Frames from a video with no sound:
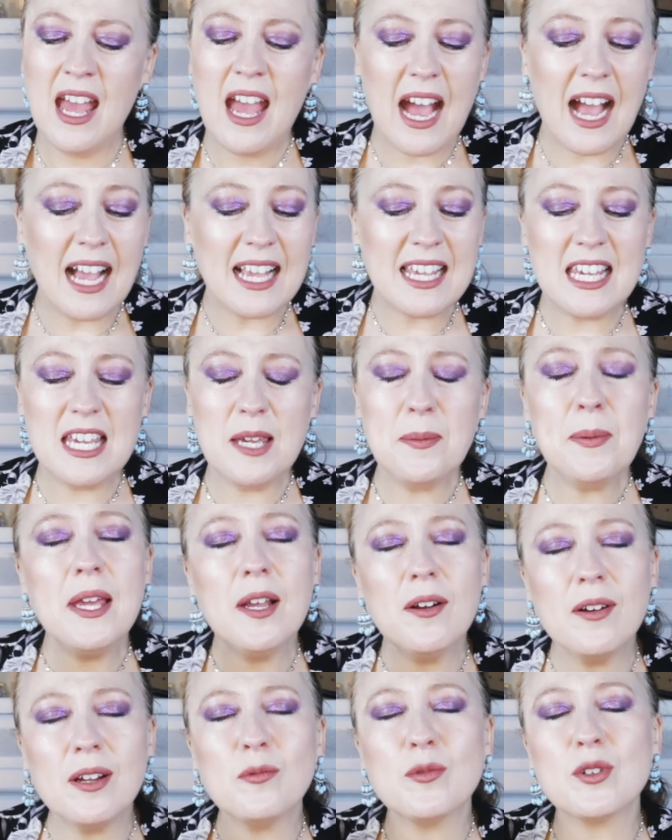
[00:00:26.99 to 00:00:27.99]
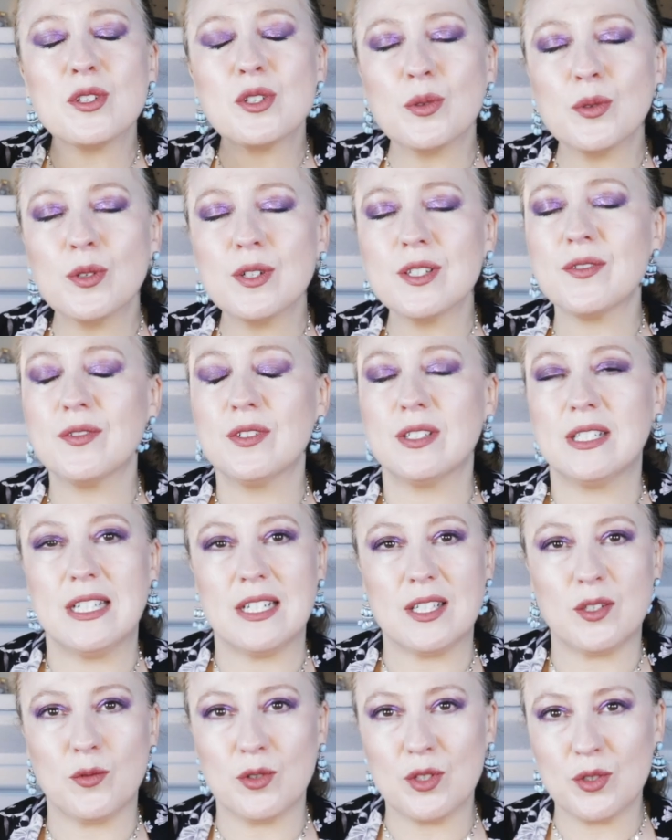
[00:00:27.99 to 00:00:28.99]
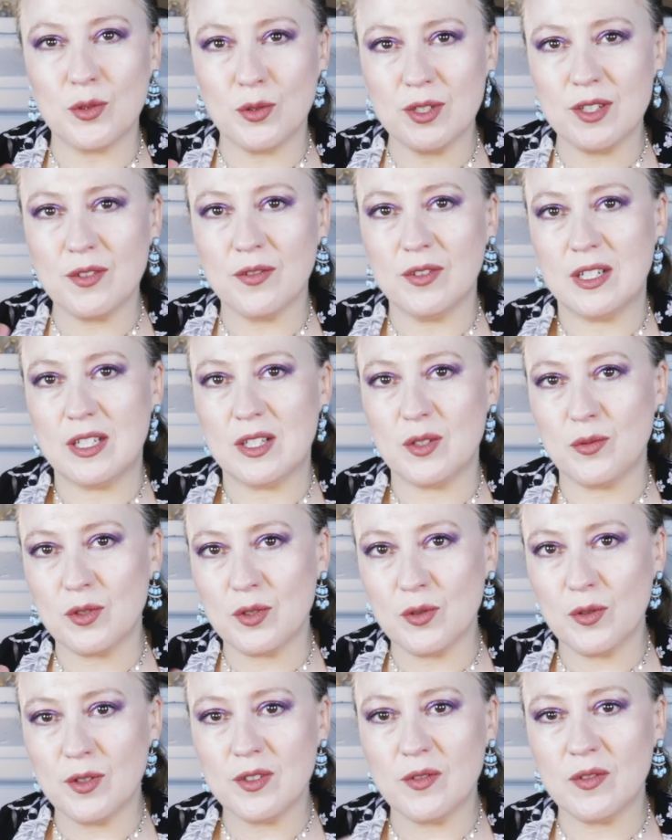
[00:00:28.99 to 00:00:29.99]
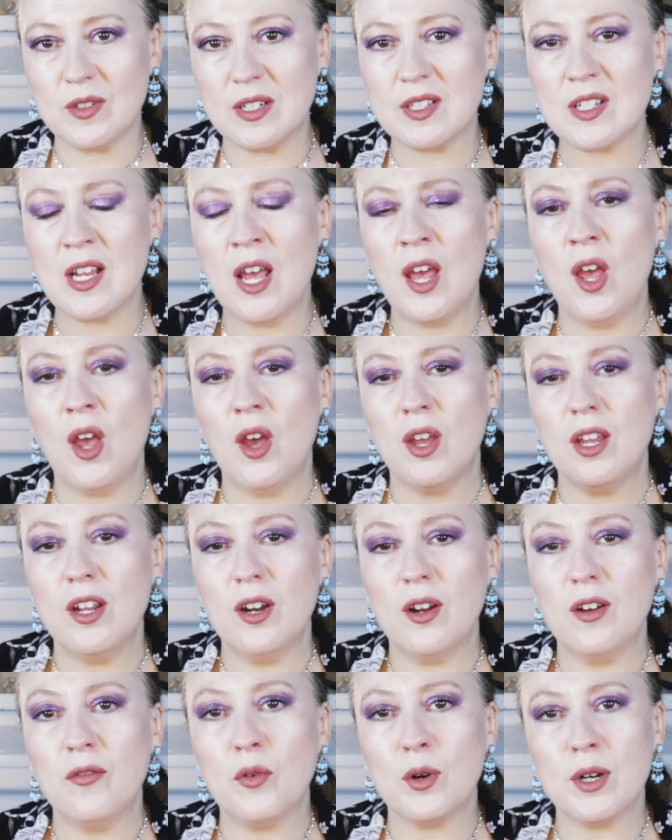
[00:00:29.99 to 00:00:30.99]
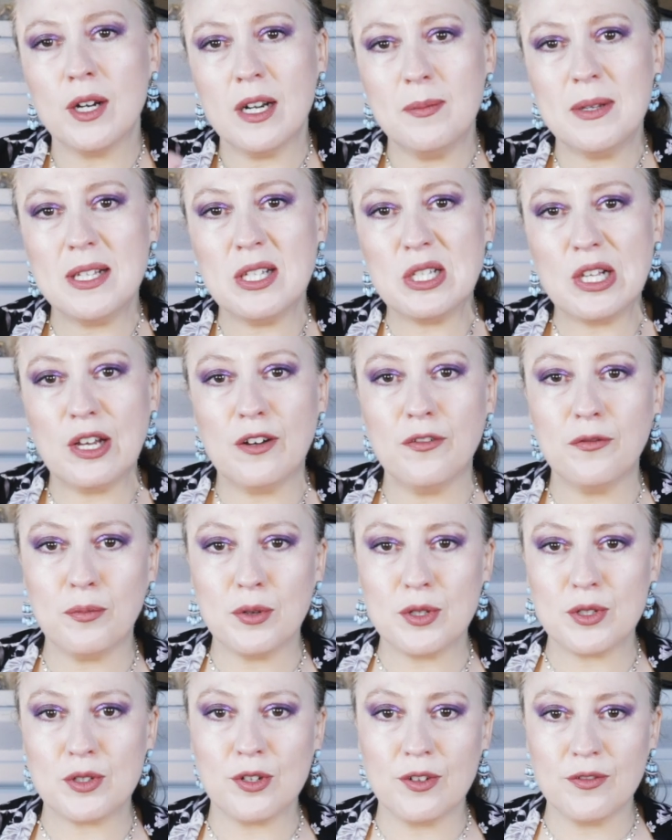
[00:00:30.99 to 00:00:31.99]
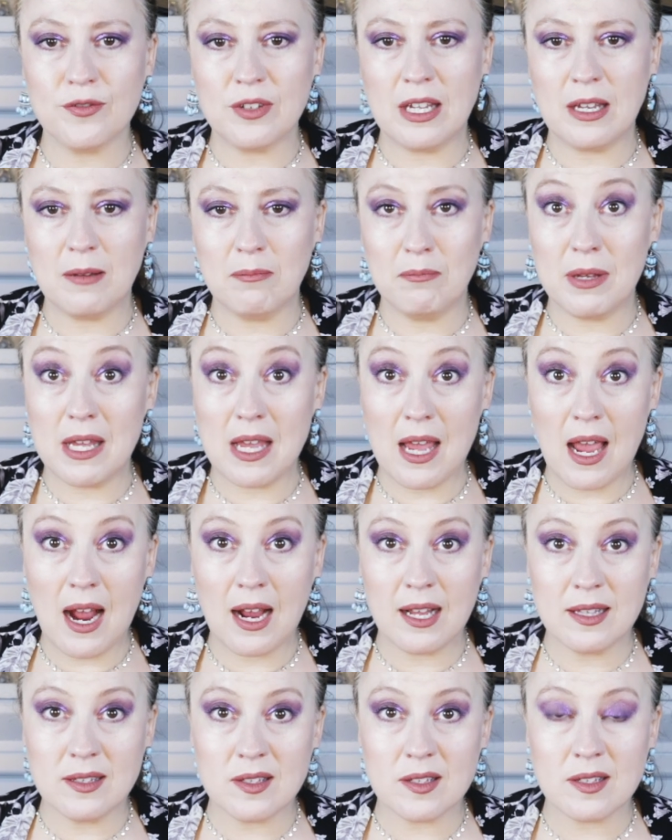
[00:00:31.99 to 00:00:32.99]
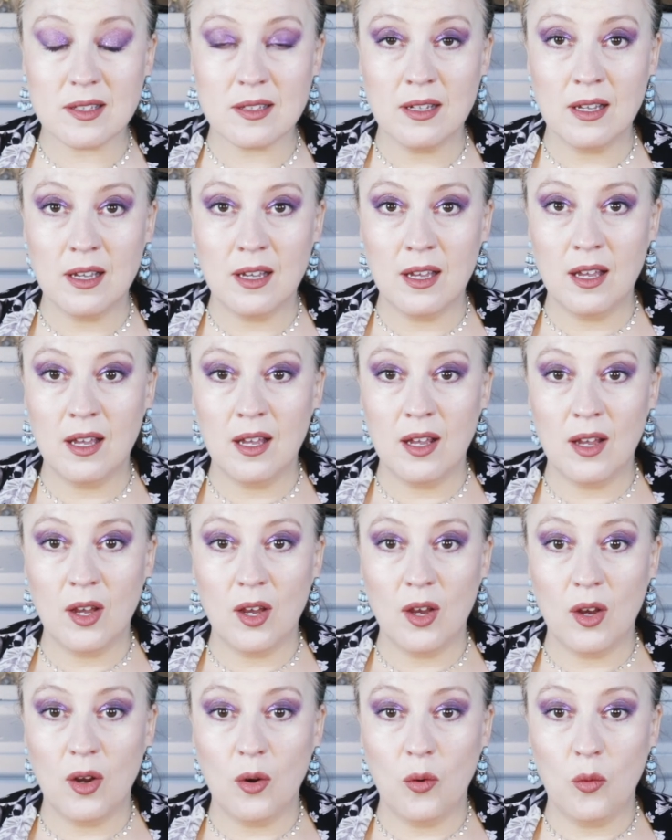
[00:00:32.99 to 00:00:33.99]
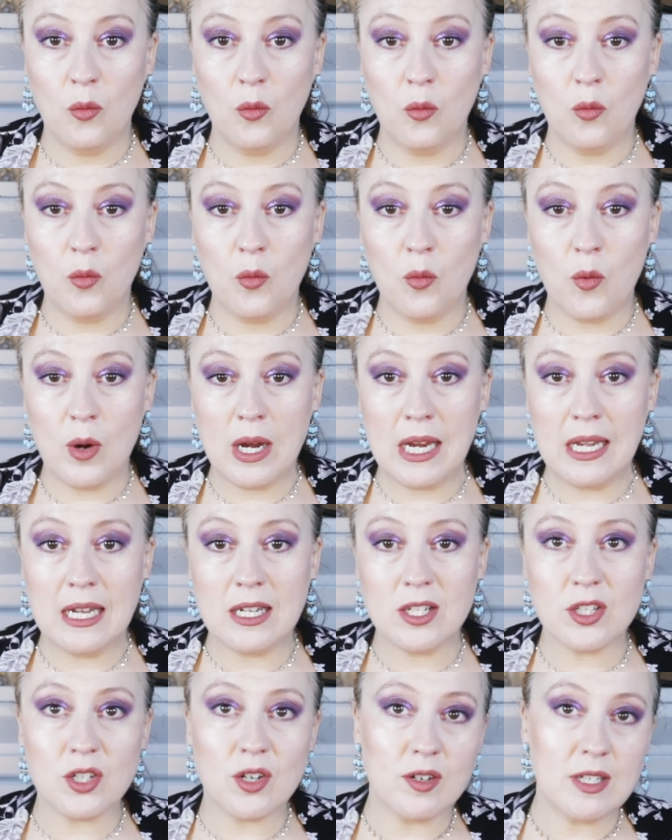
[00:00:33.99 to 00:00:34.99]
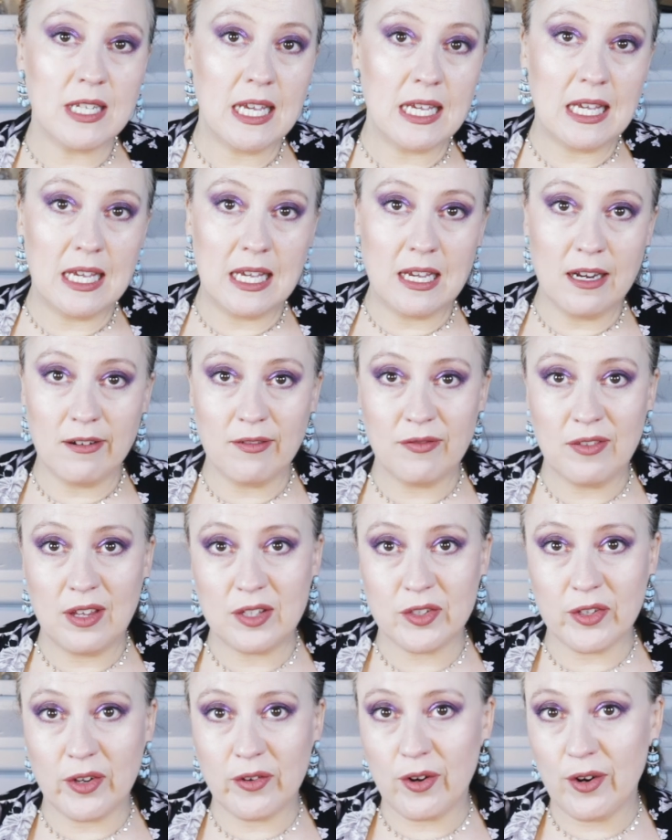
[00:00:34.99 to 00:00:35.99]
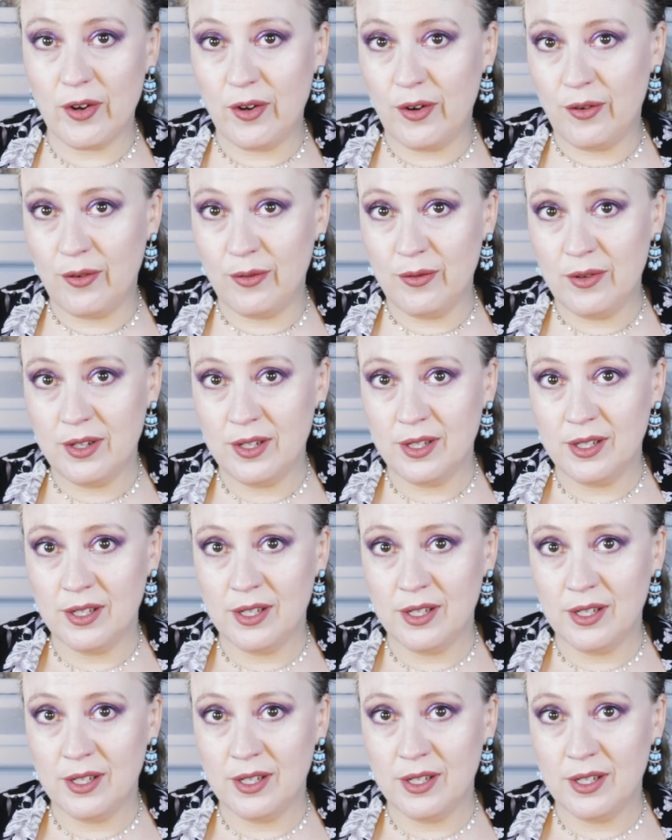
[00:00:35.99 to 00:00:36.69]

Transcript: I keep hearing resourcefulness, resourcefulness, resourcefulness. You know, if we're going to be self preserving beings, we need to start taking care of things on our own